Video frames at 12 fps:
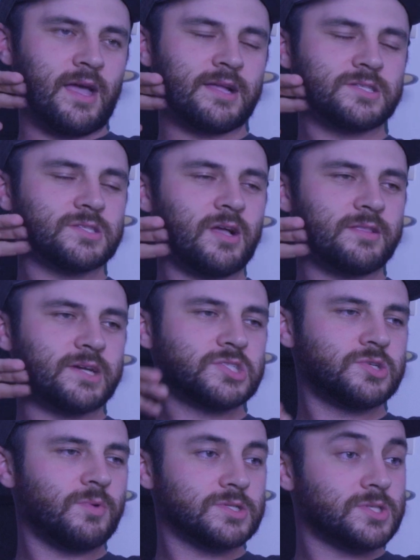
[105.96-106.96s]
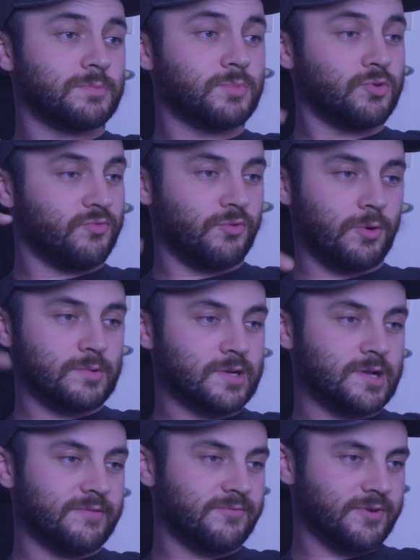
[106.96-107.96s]
And it's not like she wants to move forward
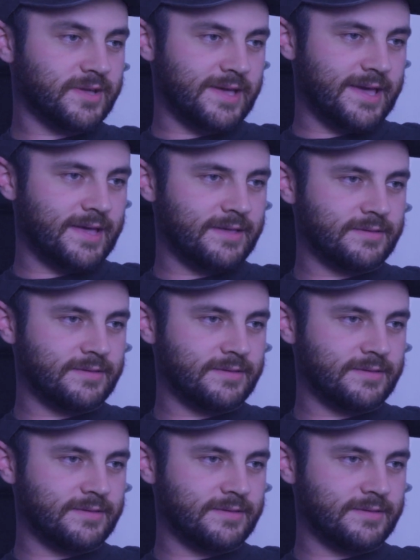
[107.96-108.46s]
and forget.